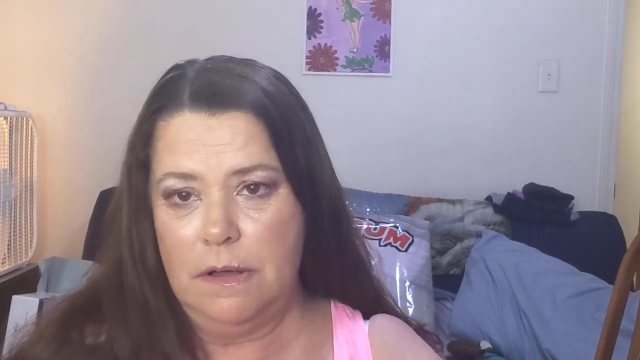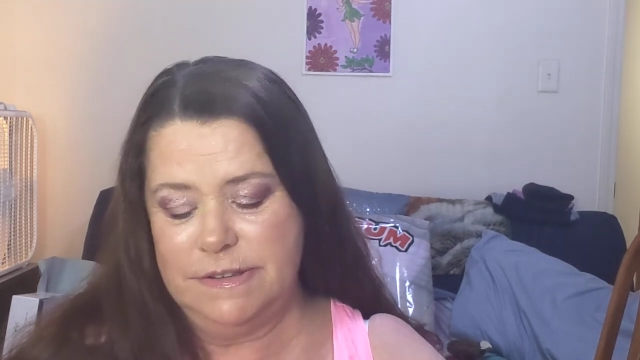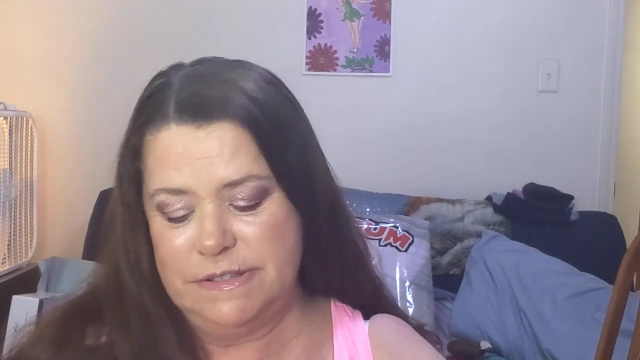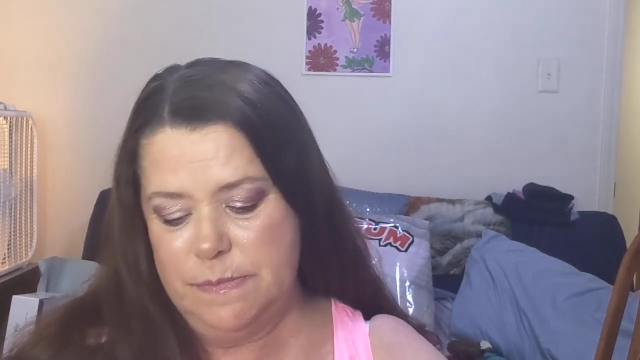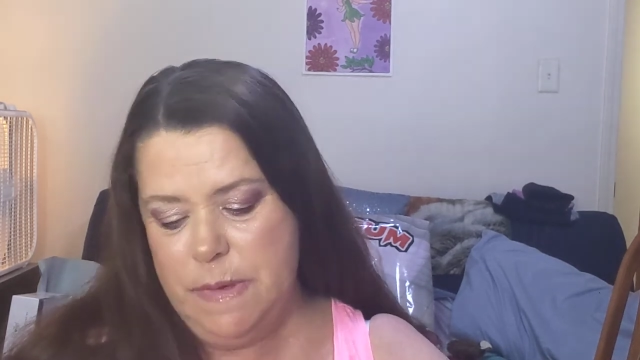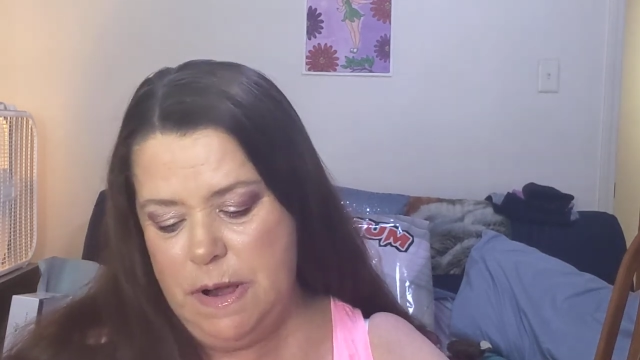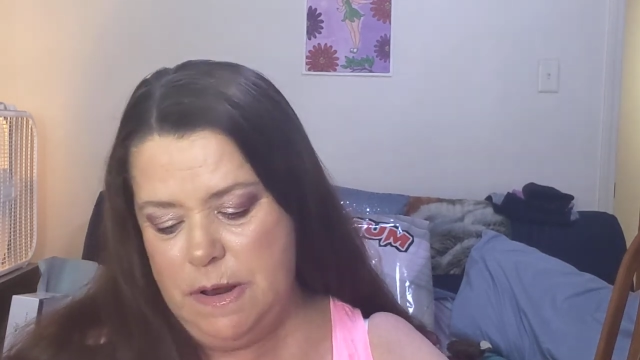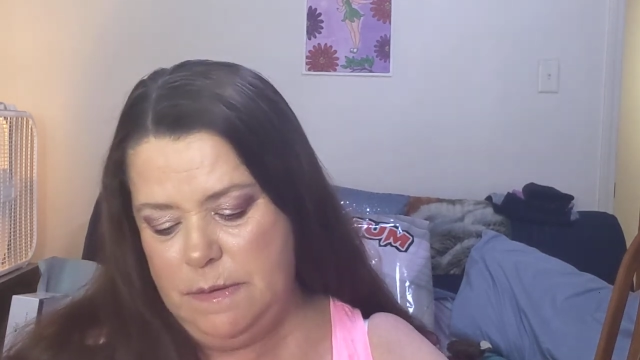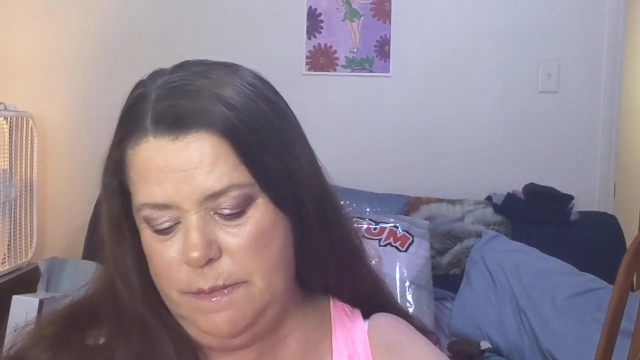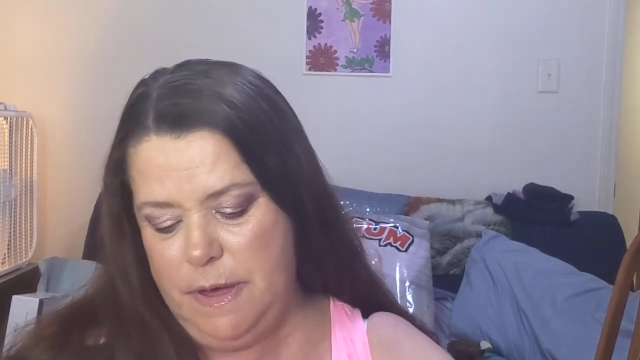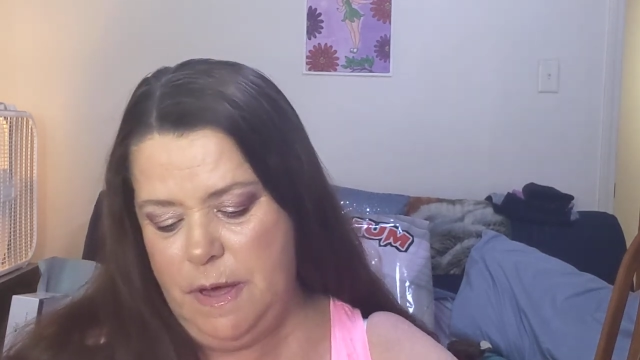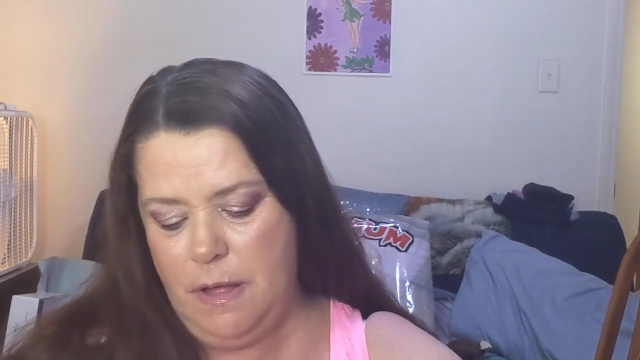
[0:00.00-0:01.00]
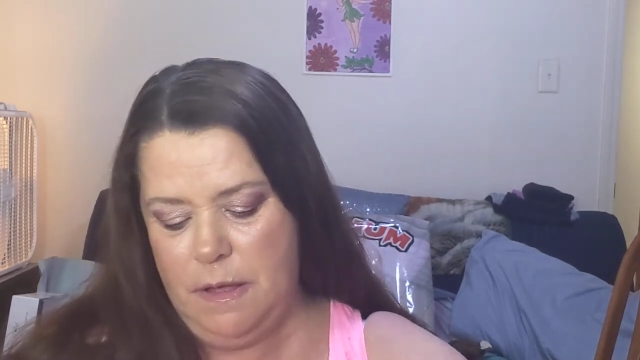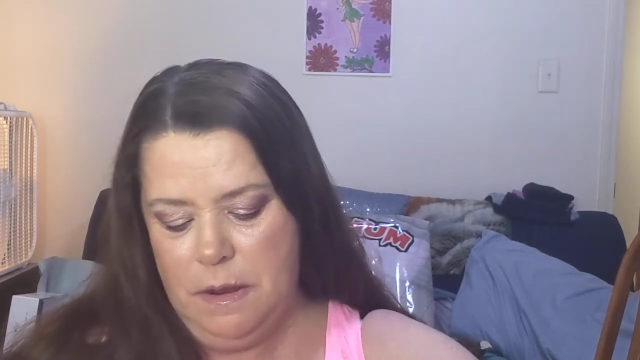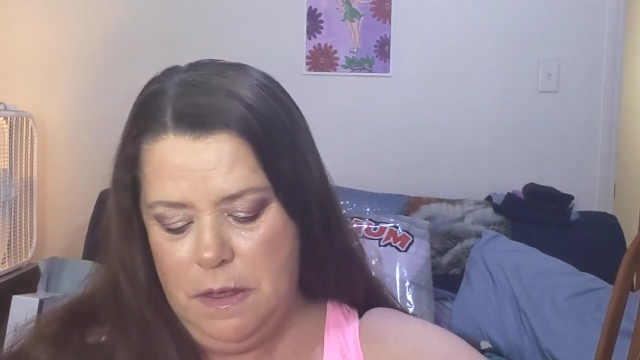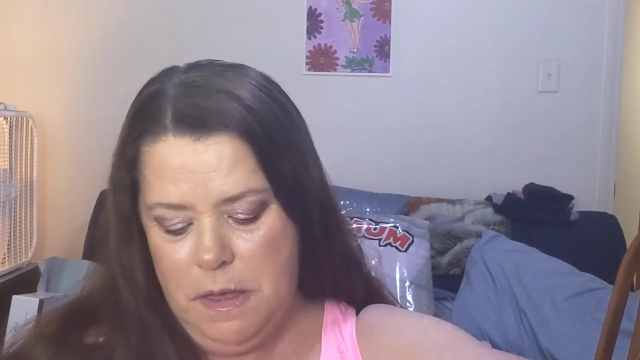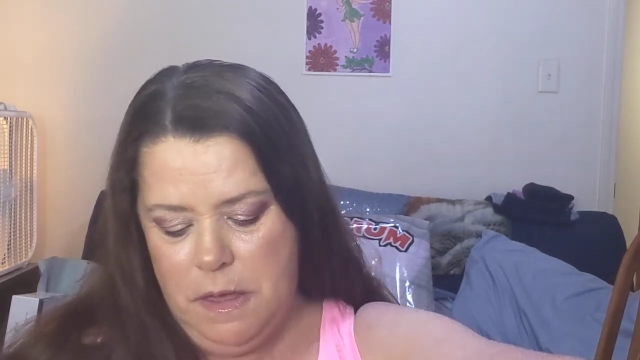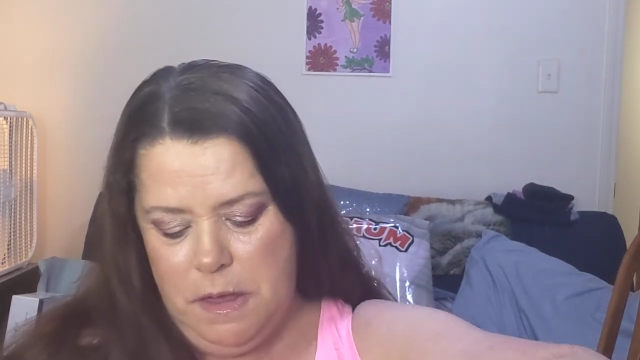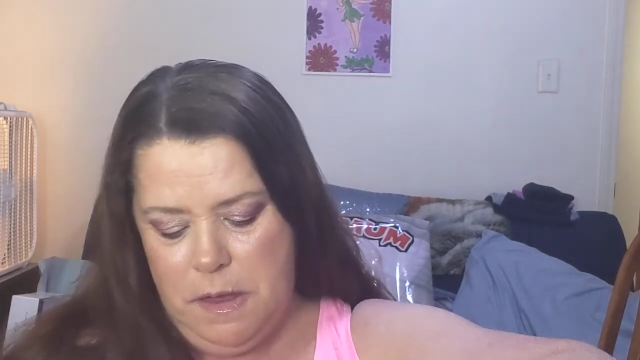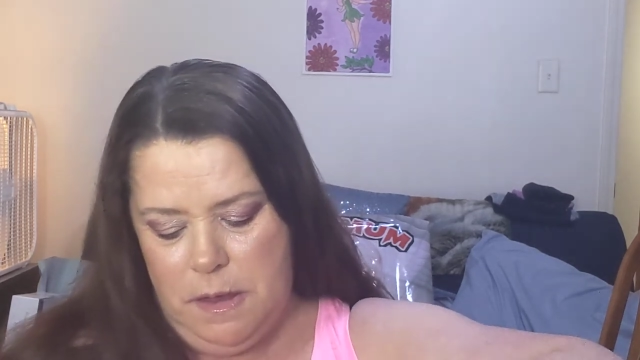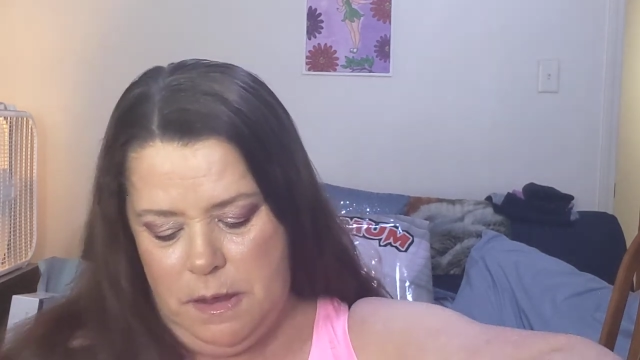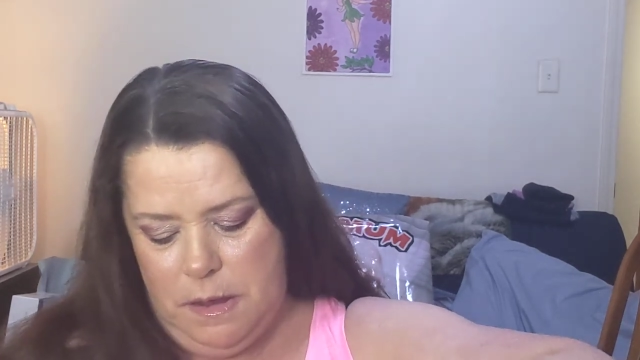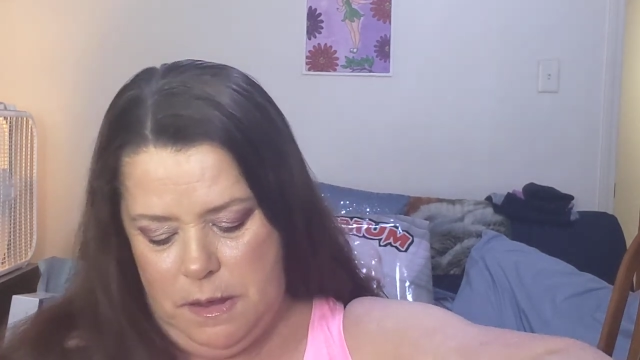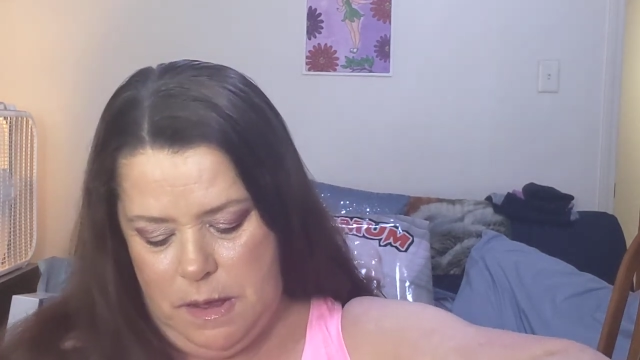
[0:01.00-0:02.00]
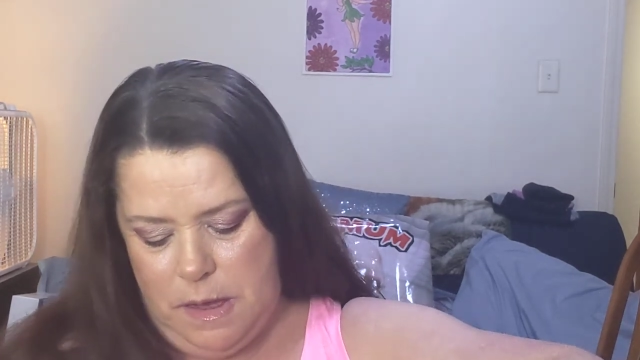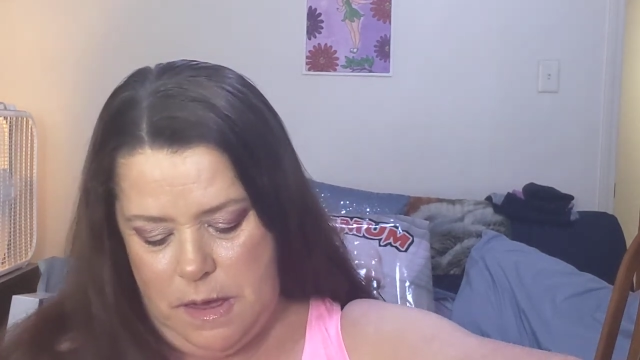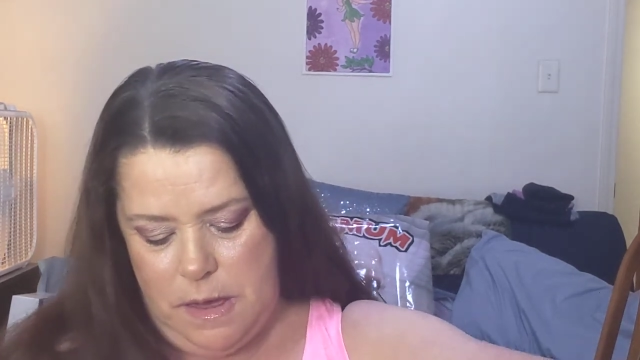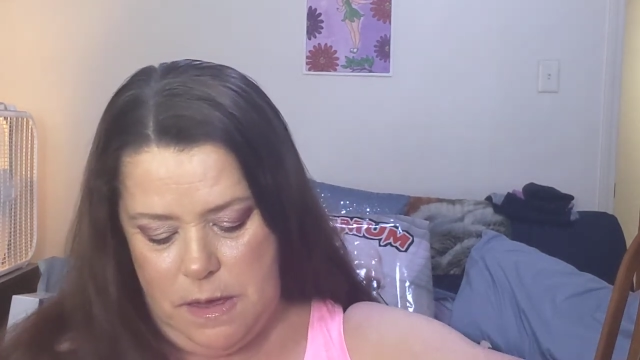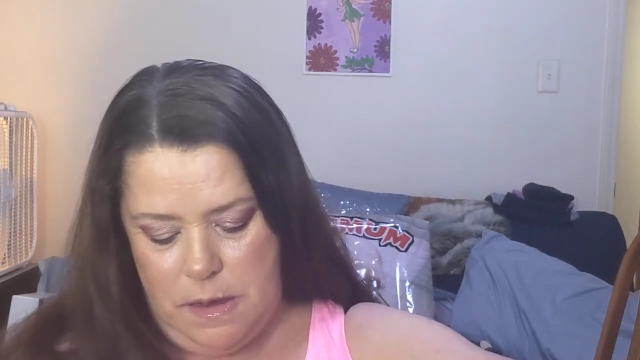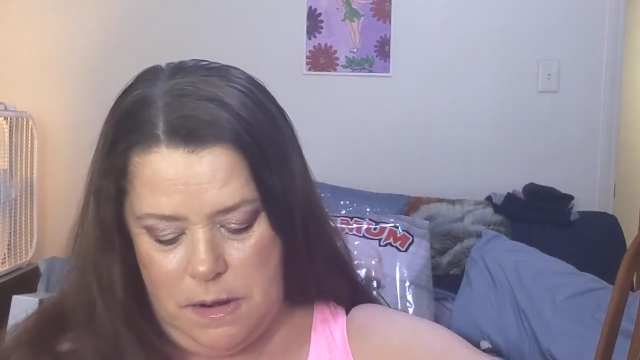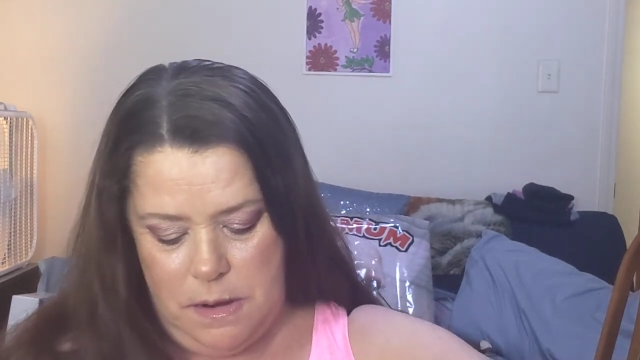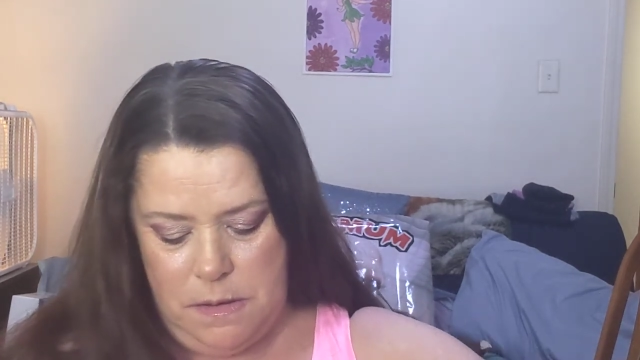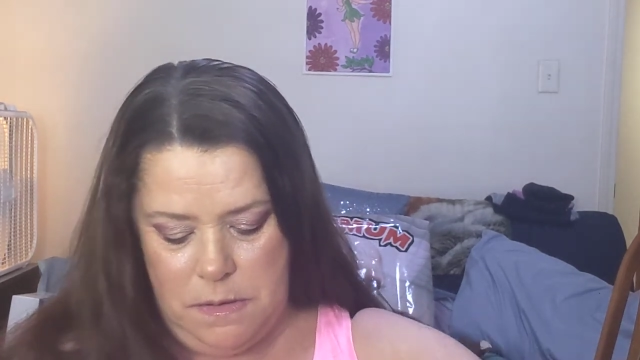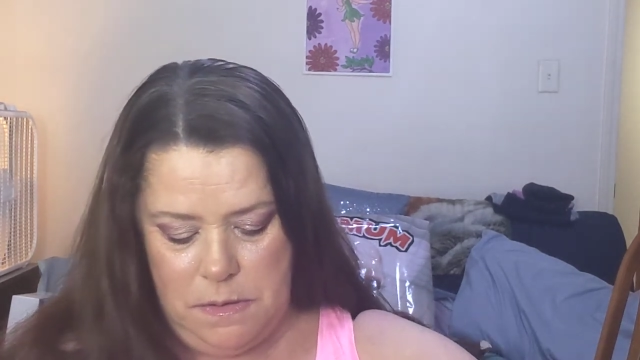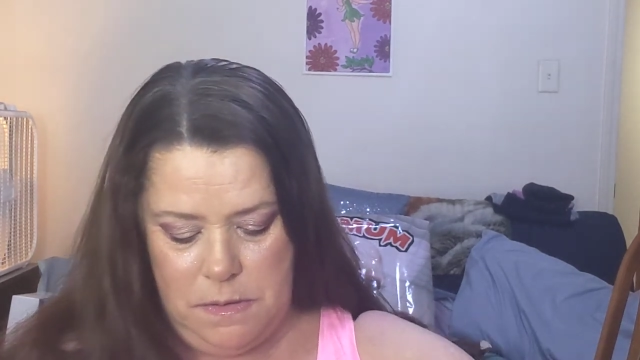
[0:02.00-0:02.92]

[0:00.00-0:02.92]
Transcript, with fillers: Cosmetic palette. And